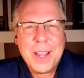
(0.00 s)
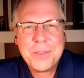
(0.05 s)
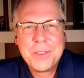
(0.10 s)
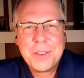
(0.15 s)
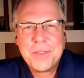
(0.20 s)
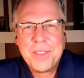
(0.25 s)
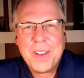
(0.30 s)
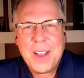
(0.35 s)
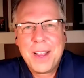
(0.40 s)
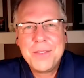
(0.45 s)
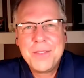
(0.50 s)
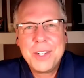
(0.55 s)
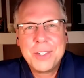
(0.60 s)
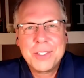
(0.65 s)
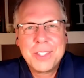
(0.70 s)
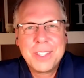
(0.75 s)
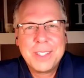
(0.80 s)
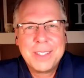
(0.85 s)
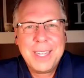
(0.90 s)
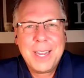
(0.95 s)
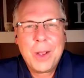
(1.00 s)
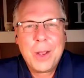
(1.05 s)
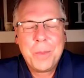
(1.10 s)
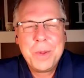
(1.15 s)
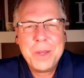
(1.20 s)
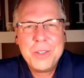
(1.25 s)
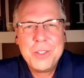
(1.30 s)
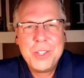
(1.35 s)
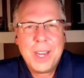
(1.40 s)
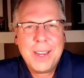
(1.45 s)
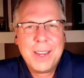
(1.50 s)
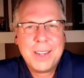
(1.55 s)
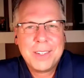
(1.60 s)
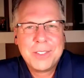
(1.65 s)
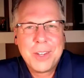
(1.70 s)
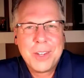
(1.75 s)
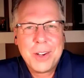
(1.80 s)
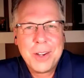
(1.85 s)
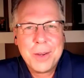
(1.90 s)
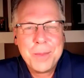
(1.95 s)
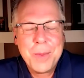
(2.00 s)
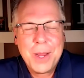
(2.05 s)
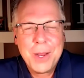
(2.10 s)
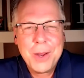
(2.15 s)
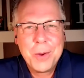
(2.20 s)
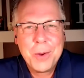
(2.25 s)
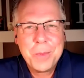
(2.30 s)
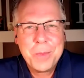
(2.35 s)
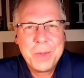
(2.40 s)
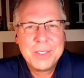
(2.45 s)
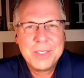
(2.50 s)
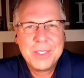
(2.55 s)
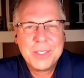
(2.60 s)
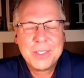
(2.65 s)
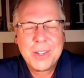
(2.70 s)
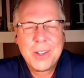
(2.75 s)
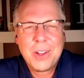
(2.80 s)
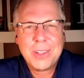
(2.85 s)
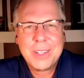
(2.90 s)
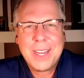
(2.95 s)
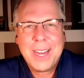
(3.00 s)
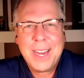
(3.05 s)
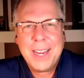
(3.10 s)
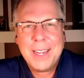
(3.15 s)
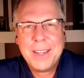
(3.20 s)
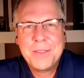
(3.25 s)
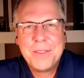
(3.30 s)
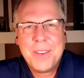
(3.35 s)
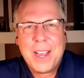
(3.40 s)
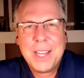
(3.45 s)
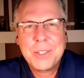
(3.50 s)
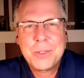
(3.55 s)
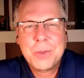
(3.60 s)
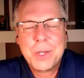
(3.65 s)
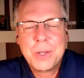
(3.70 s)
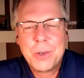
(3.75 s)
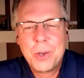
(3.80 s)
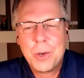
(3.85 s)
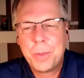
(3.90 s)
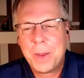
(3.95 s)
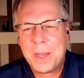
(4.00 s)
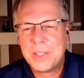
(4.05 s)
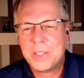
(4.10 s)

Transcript: After 5 years at the LPGA, I started my own business called Kann Advisory Group.